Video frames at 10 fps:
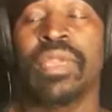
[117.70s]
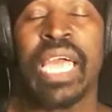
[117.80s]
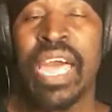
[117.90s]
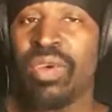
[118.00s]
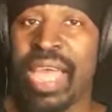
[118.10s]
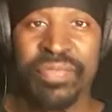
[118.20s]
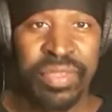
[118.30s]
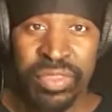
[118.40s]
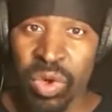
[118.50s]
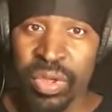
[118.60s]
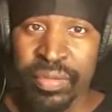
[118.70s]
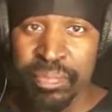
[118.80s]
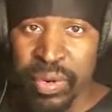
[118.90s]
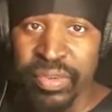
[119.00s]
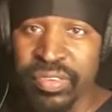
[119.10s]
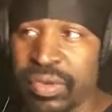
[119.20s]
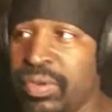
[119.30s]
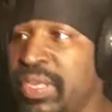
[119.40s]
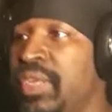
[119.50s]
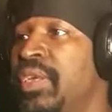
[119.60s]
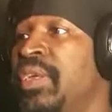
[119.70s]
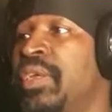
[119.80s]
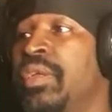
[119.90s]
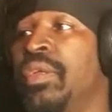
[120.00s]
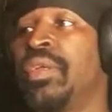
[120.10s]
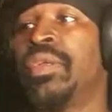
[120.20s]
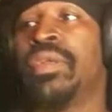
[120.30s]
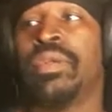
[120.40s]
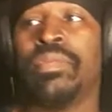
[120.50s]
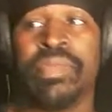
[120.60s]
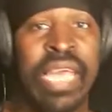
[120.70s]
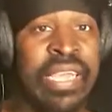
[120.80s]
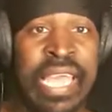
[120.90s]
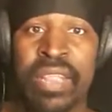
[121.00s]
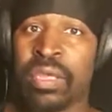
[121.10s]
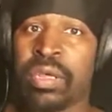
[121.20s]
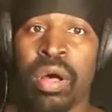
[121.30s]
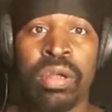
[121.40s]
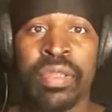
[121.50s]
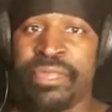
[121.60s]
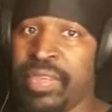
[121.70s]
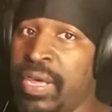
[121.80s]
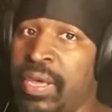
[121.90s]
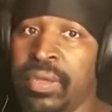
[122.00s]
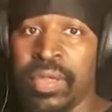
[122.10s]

I don't have to know him personally, but I got to call it fair.